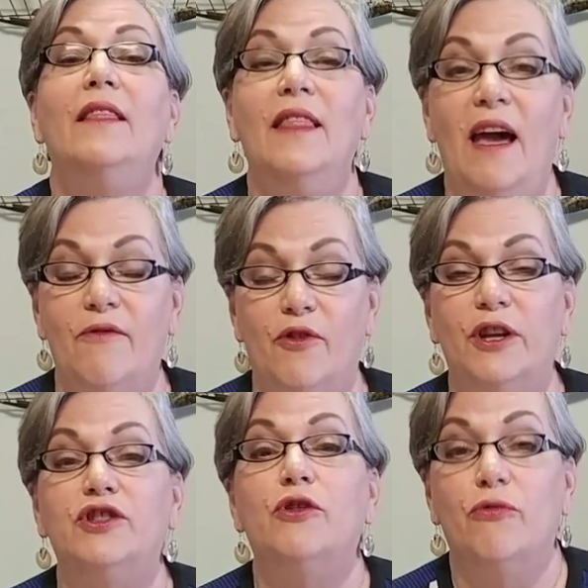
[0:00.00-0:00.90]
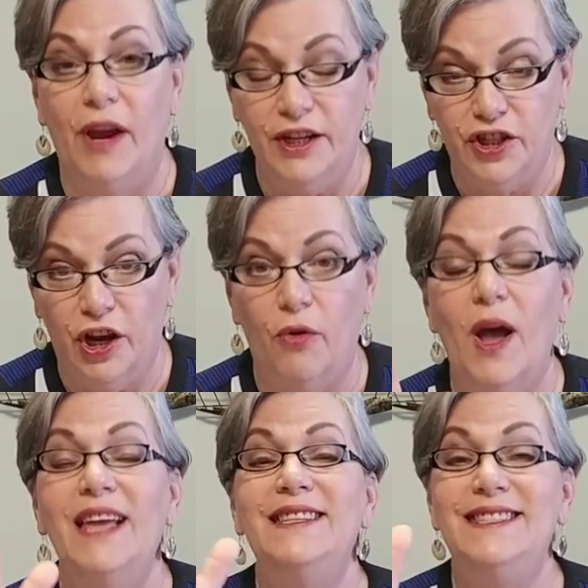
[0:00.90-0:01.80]
leverage
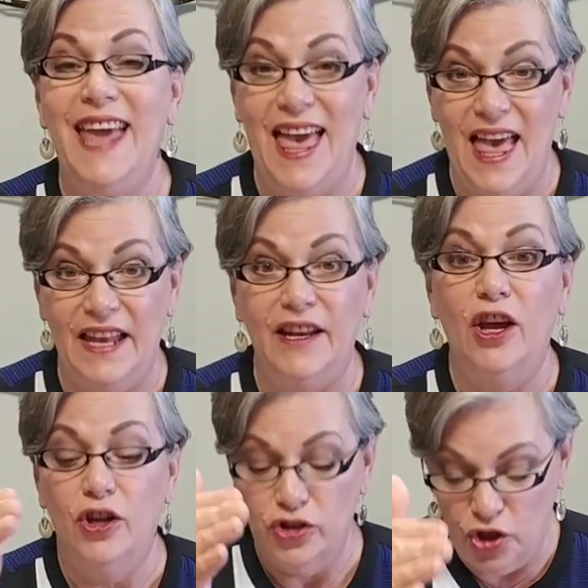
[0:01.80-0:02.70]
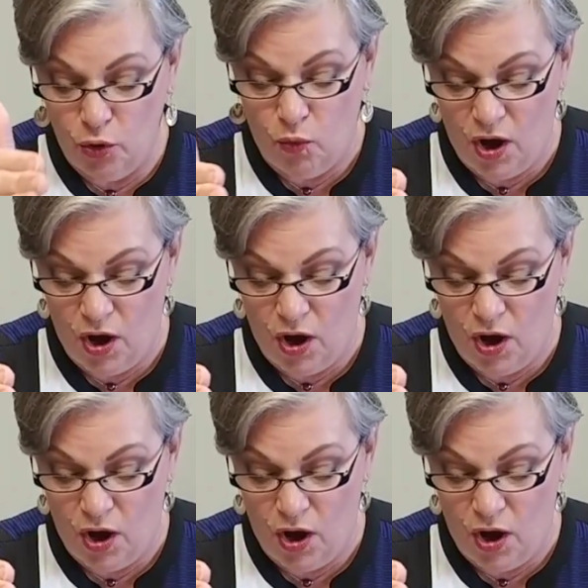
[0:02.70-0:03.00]
ratio, 10 to